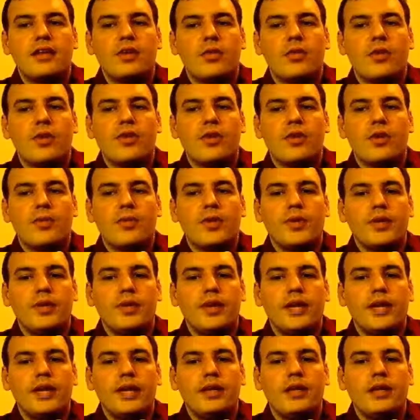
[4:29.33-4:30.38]
with all
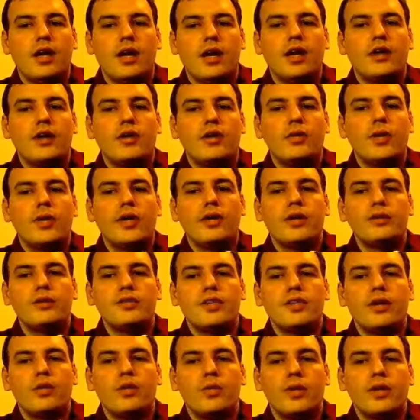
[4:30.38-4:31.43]
purity. Honor
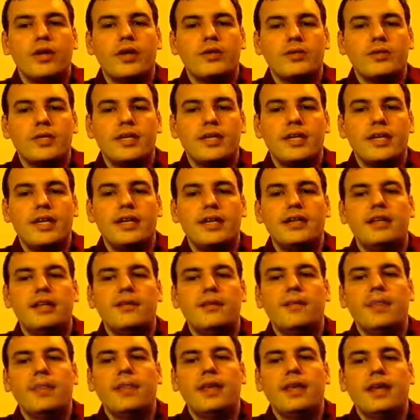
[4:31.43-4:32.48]
widows that are widows indeed.
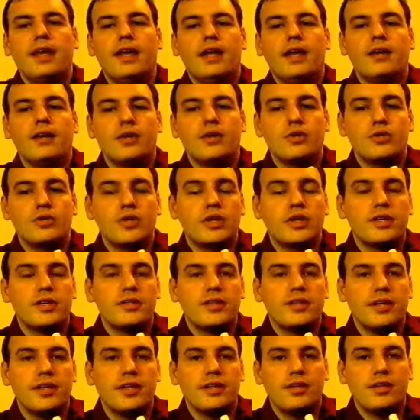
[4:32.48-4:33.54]
It goes on to
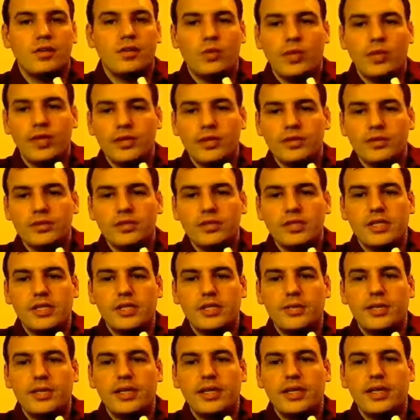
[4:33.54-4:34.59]
say that the widows
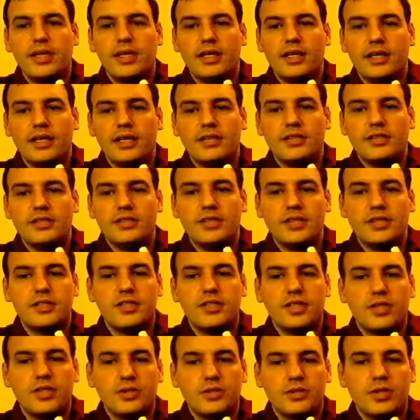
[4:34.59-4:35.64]
need to be at least
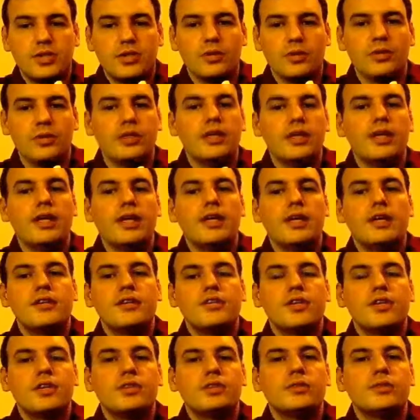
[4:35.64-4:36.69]
60 years old.
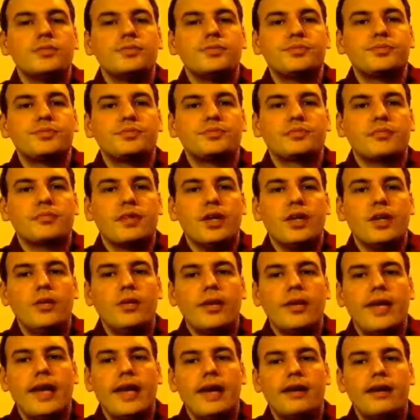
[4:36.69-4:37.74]
So
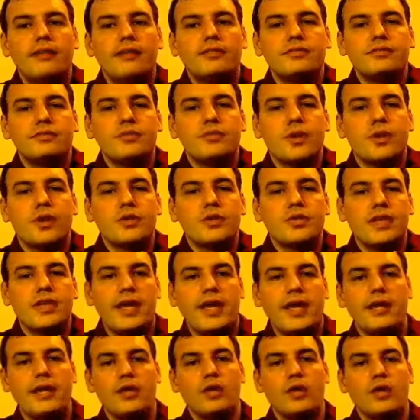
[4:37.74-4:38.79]
here we have Paul
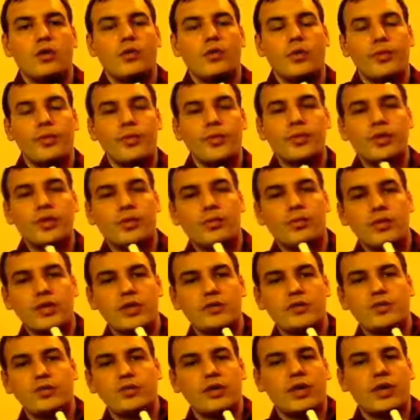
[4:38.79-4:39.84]
saying, don't rebuke a
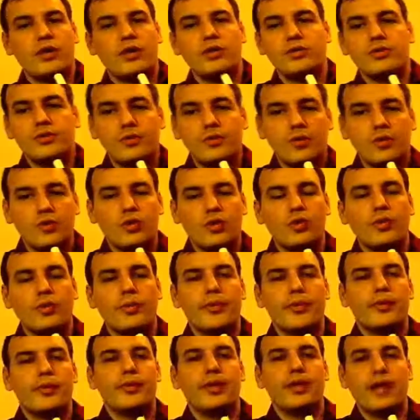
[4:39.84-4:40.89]
presbyteros, don't
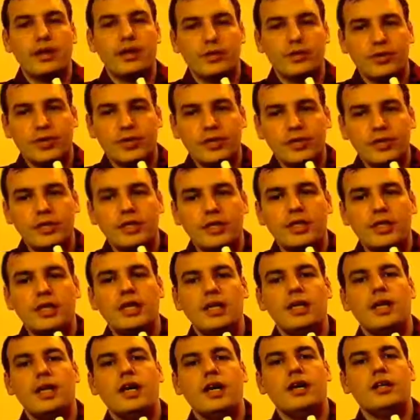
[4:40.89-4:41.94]
rebuke an elder,
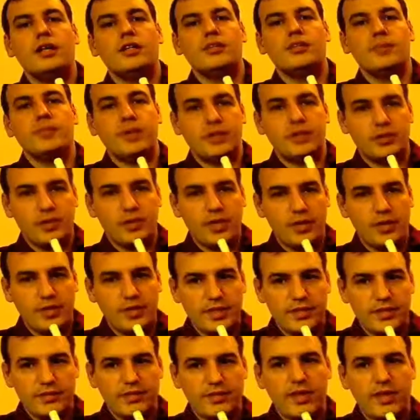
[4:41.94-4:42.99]
but treat him
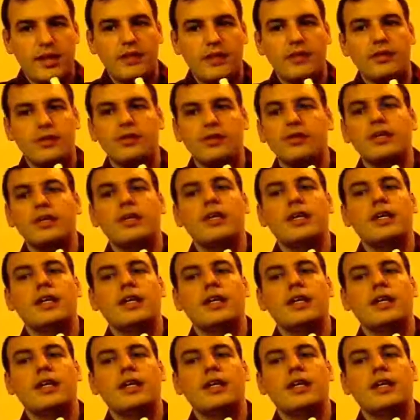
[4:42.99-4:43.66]
as a father.